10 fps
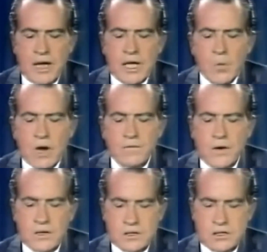I'm taking
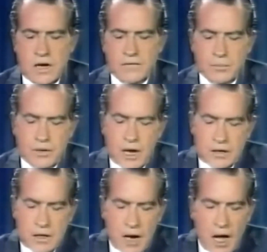one further step
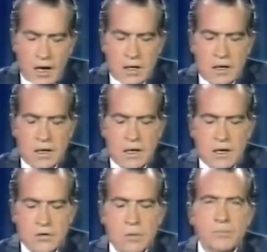to protect the dollar,
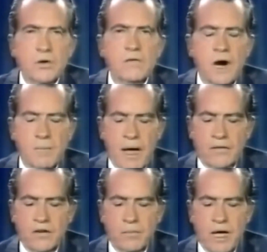to improve our
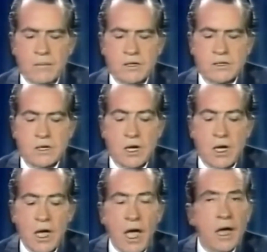balance of payments,
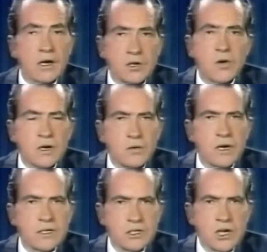and to
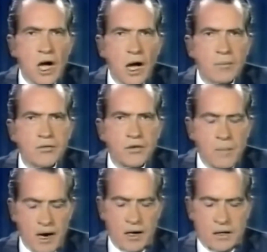increase
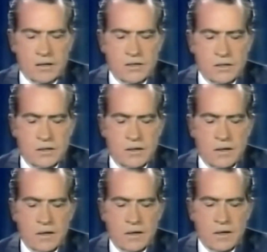jobs for Americans.
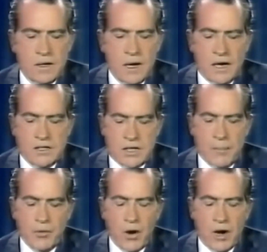
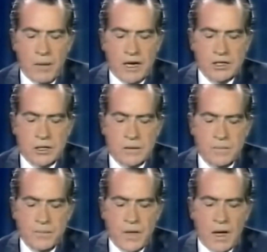As a temporary
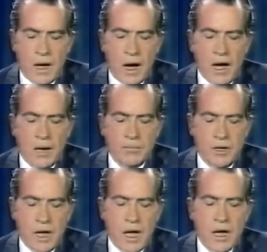measure, I
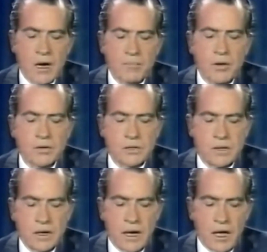am today
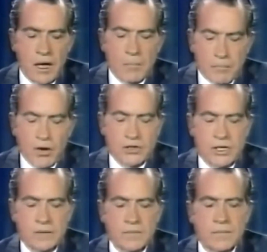
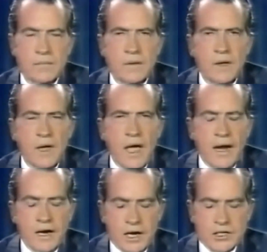imposing
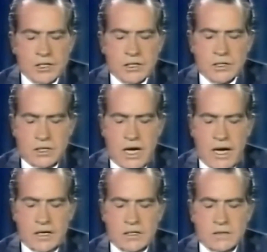an additional
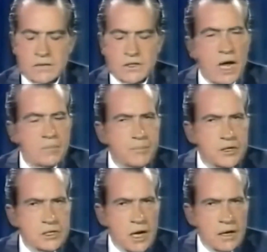tax of
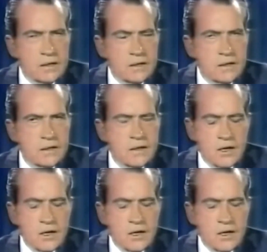10%